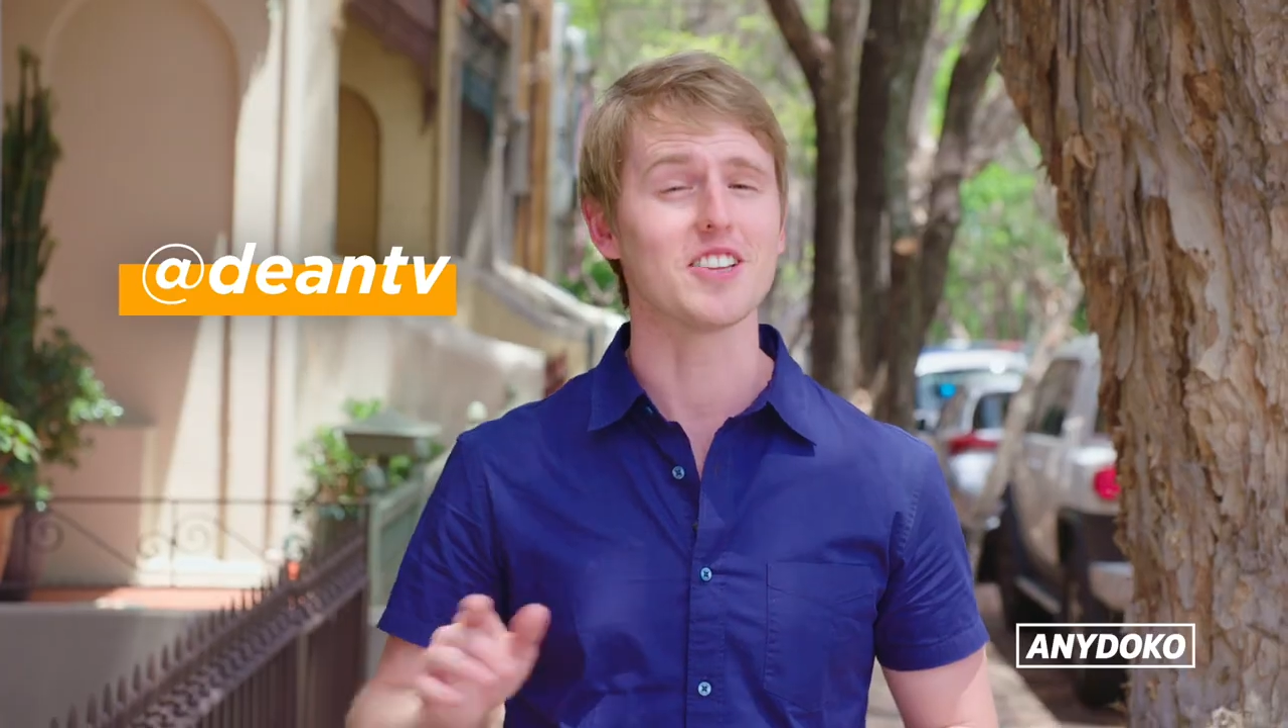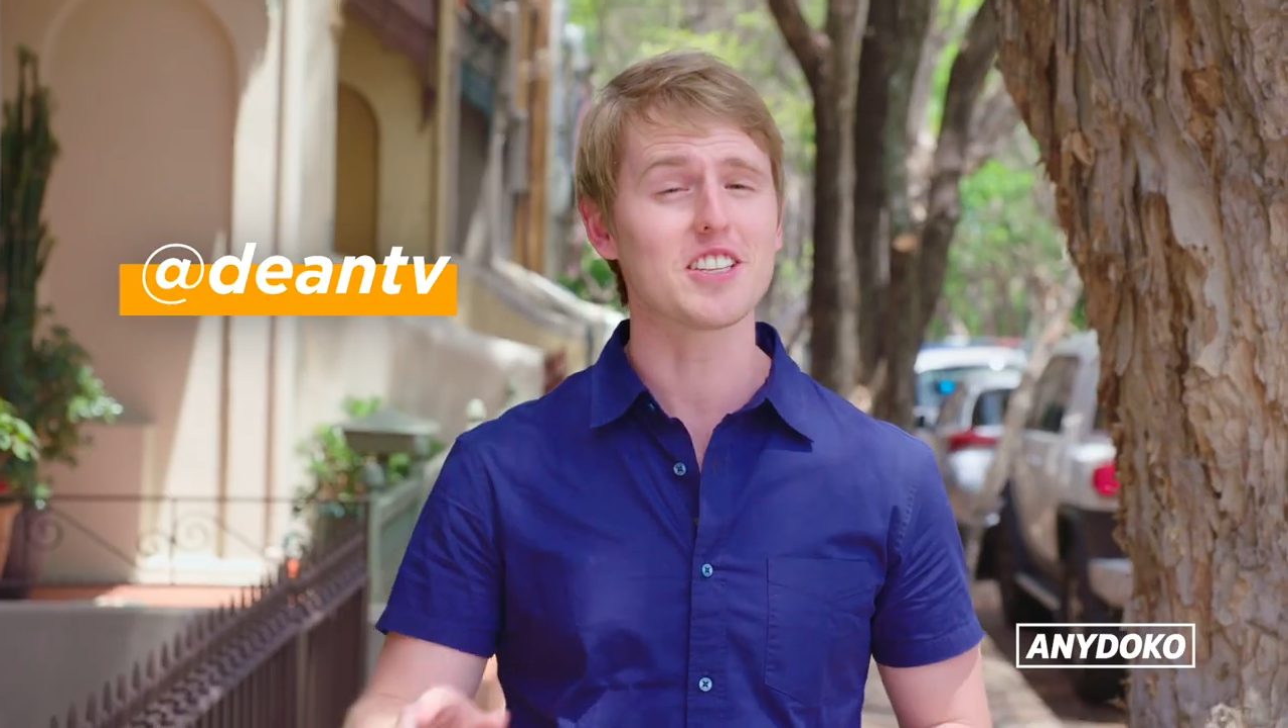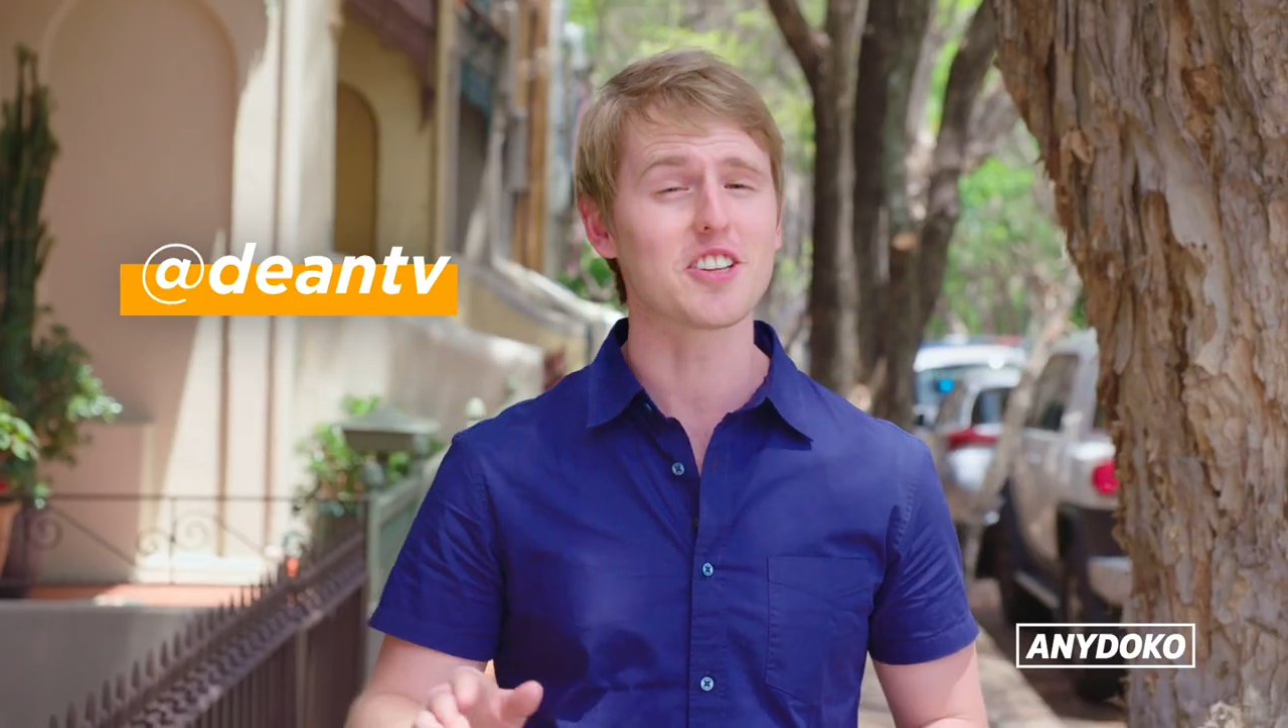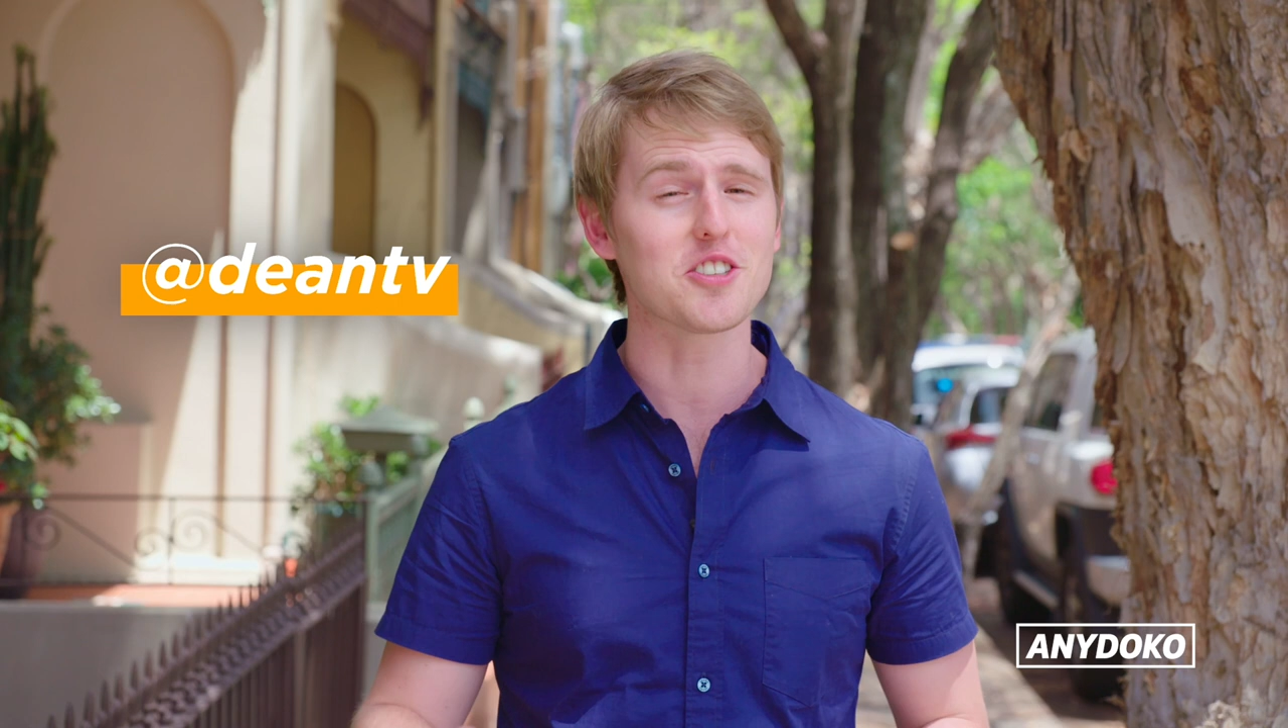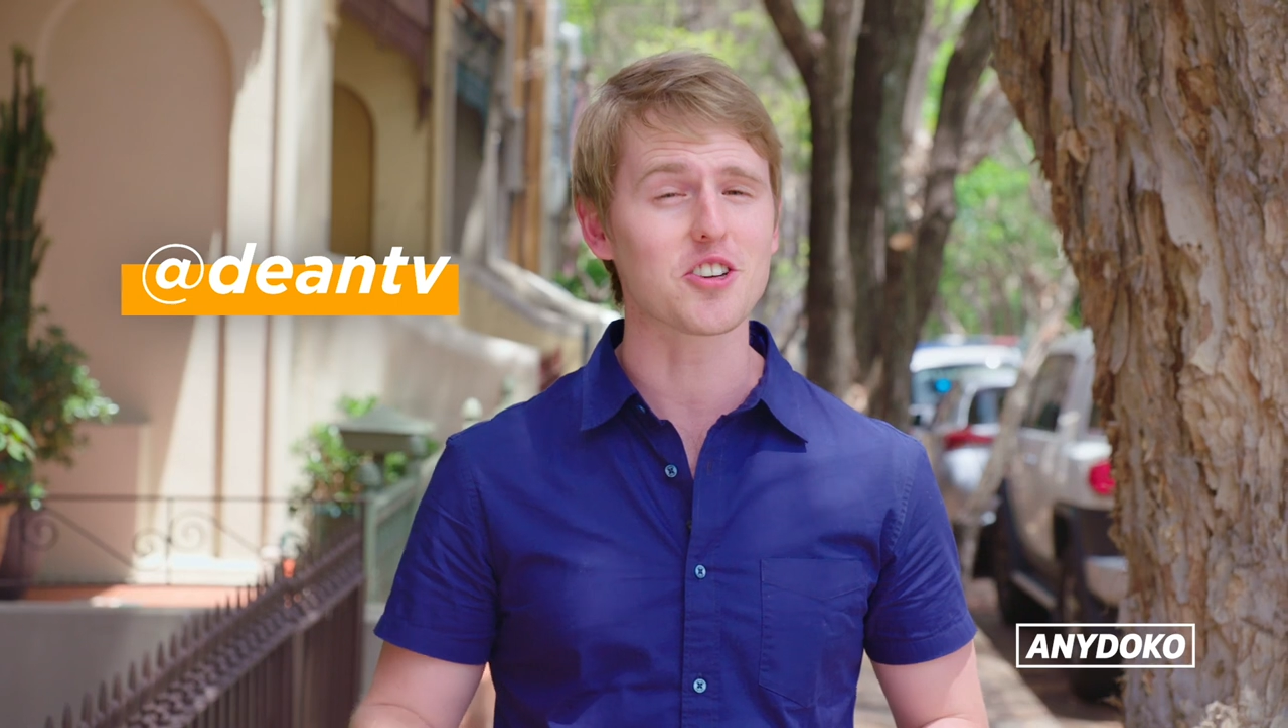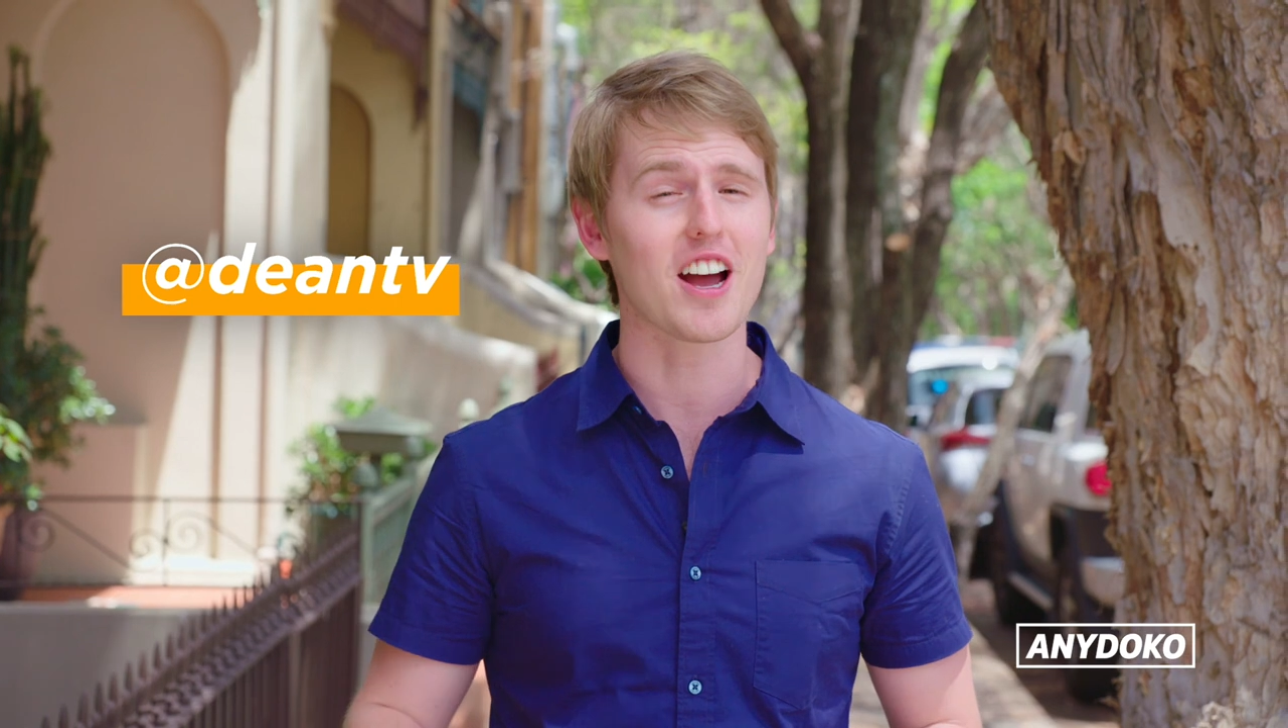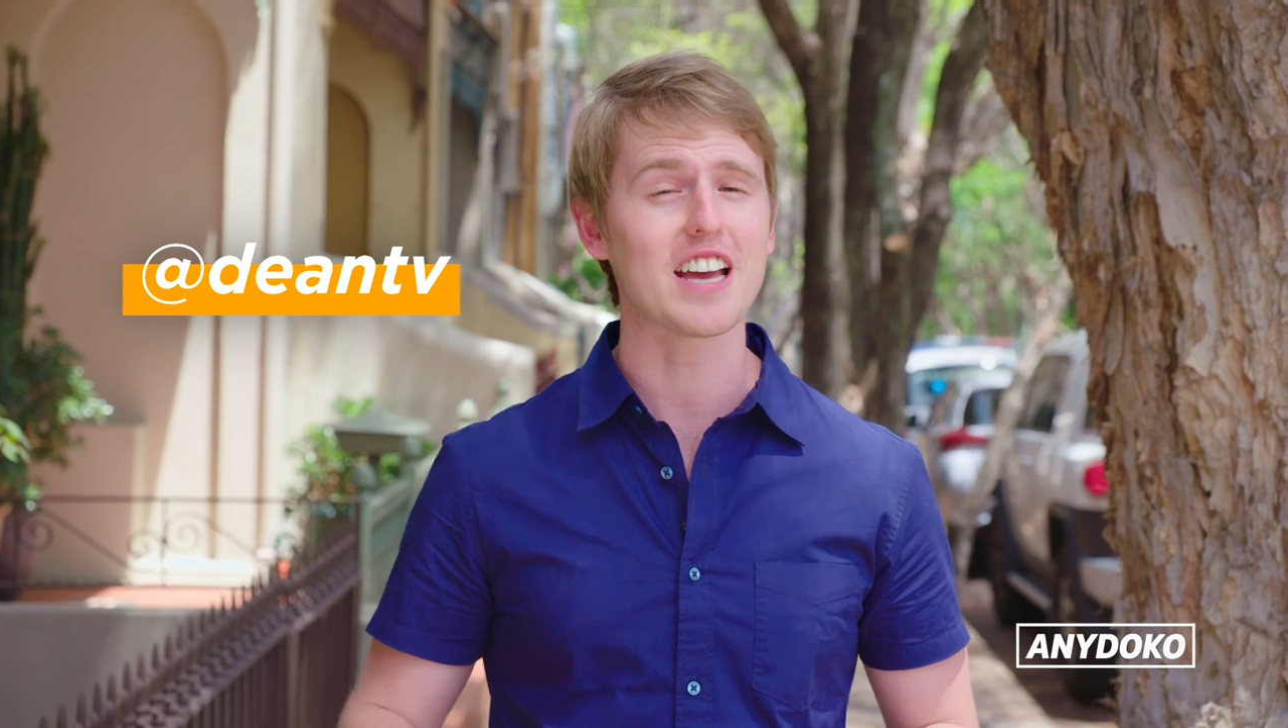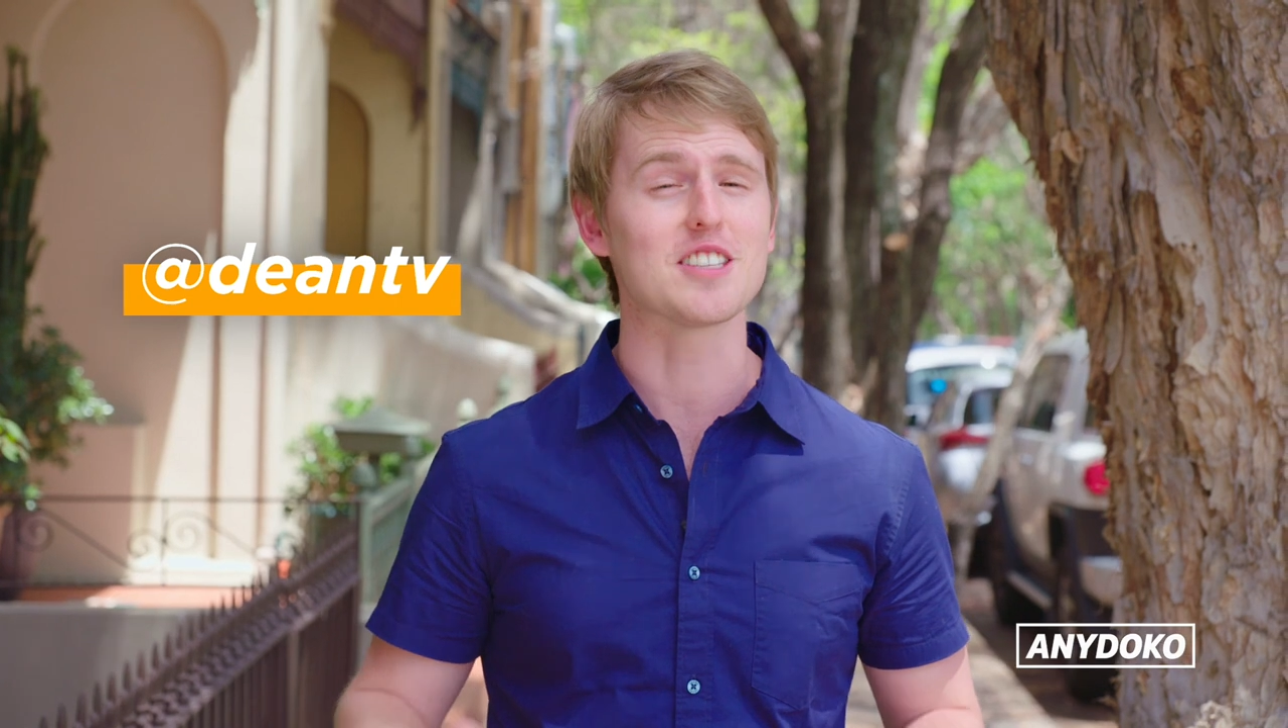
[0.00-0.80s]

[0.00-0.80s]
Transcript: So let's go try